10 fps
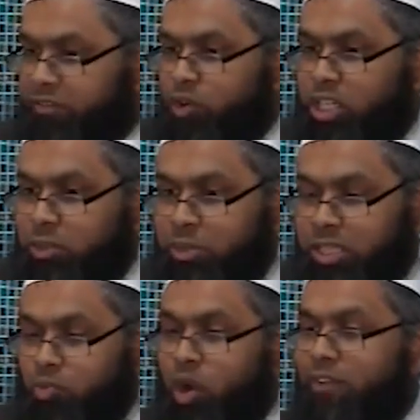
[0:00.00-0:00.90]
for
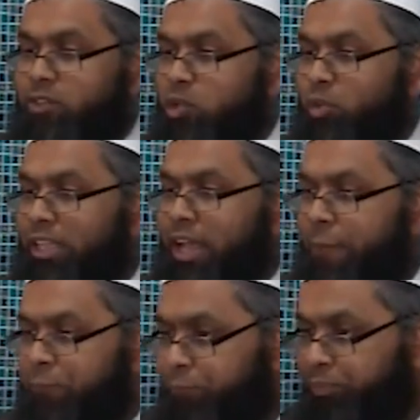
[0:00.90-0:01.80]
husbands, wives as well,
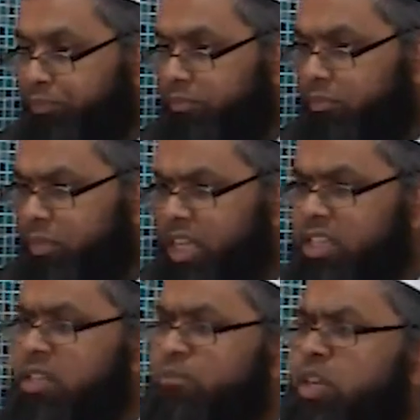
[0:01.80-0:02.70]
that
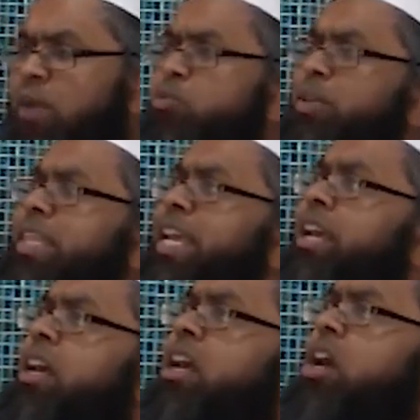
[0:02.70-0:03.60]
sometimes we
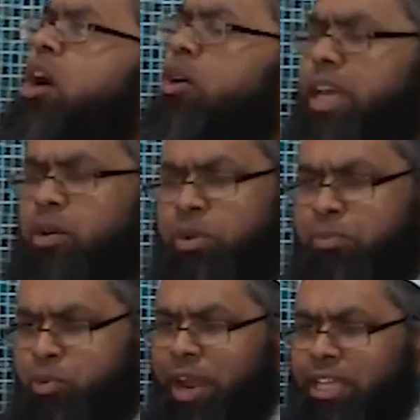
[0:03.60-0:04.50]
think, we're
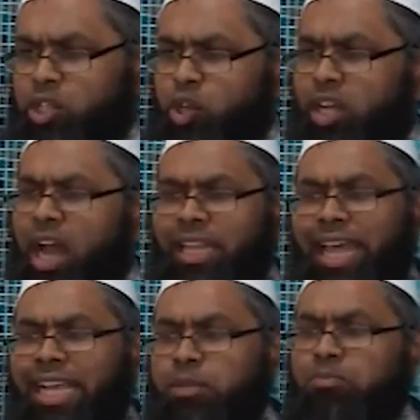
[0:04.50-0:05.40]
praying salah and
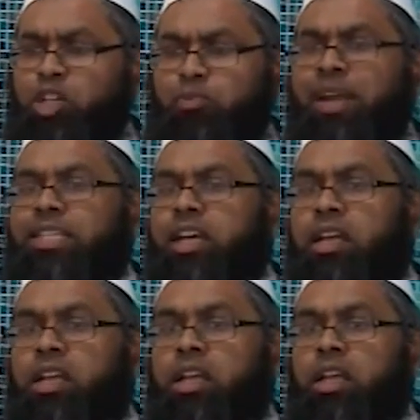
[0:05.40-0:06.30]
that is much better.